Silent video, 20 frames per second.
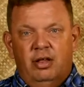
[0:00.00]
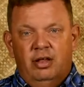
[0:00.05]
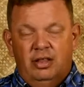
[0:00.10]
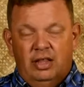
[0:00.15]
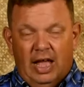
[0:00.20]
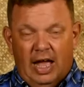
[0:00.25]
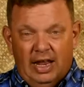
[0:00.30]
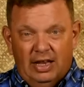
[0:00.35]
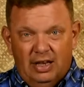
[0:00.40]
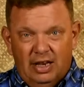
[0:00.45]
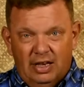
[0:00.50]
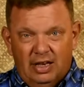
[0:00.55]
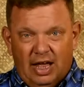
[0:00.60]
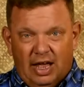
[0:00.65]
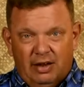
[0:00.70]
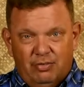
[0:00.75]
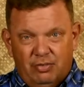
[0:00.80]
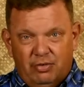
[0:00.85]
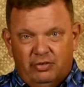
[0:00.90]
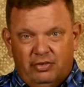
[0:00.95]

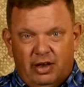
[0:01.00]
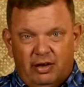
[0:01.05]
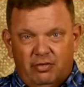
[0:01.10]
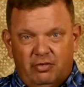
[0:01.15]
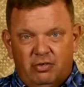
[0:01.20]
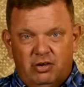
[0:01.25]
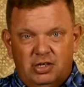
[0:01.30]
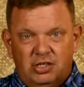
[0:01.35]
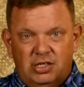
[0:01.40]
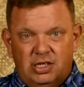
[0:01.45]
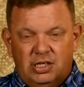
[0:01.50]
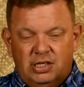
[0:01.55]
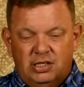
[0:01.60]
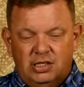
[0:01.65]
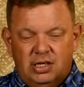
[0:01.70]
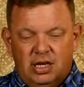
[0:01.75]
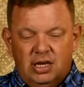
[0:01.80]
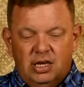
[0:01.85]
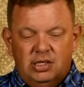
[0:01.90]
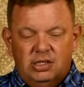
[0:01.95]
99% of Christians.
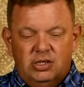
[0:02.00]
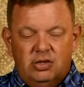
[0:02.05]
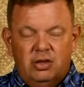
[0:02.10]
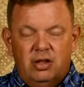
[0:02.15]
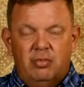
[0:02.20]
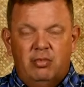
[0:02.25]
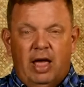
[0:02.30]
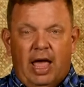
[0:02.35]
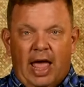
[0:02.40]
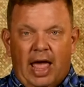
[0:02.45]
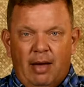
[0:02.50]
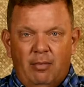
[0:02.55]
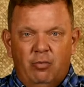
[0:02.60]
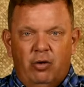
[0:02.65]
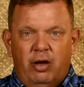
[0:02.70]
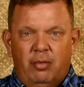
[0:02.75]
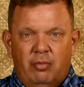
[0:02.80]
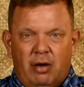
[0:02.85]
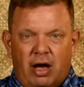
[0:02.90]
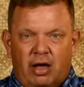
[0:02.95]
So the
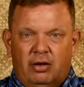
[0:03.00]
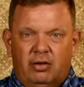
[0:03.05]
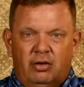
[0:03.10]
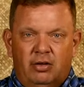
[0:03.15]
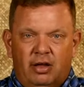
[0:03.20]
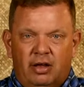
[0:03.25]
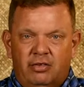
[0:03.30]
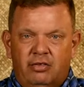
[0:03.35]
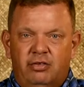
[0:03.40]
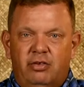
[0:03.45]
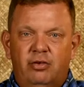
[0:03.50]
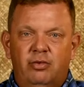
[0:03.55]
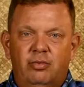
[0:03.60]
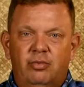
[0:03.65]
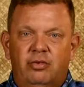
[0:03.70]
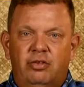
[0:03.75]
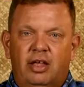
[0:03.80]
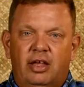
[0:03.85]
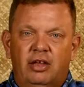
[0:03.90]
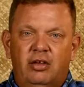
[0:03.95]
Amway model
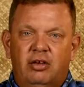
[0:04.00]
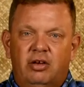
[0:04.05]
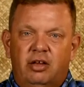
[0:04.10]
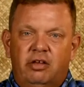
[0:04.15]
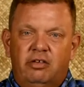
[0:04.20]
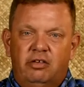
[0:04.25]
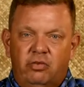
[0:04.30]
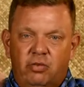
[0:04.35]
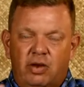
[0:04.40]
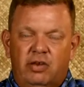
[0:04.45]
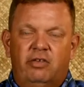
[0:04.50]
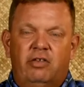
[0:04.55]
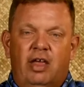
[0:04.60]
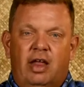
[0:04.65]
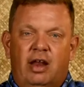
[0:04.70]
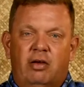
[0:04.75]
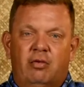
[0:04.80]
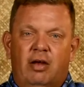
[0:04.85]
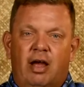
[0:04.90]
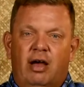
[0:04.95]
assumes that you can switch
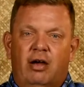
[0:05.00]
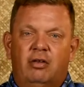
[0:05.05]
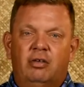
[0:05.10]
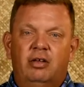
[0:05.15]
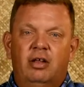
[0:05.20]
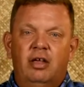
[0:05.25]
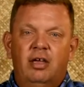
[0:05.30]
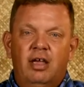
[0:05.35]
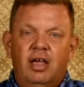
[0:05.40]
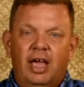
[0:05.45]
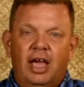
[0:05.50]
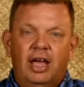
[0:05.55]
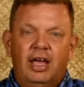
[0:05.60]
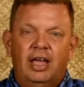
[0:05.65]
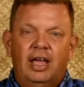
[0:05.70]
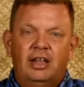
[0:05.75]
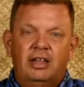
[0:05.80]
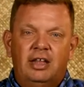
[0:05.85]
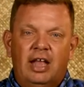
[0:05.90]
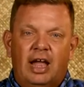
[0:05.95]
that around and
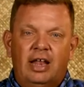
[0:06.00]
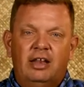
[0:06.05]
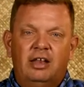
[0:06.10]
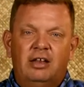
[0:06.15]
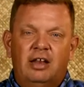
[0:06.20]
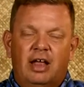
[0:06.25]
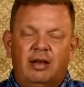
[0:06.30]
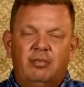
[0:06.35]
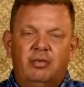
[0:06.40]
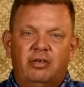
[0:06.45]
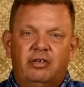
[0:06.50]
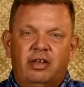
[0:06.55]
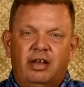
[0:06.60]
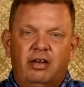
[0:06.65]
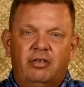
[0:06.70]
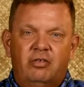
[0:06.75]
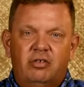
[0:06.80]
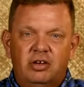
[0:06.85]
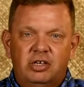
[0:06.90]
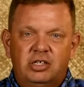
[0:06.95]
get 99%
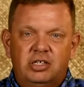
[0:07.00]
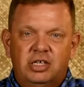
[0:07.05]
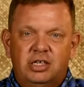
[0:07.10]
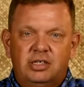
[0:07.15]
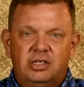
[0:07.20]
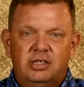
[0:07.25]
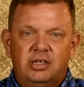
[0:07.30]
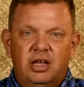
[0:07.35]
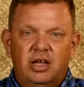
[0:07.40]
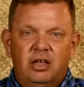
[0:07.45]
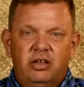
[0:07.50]
of Christians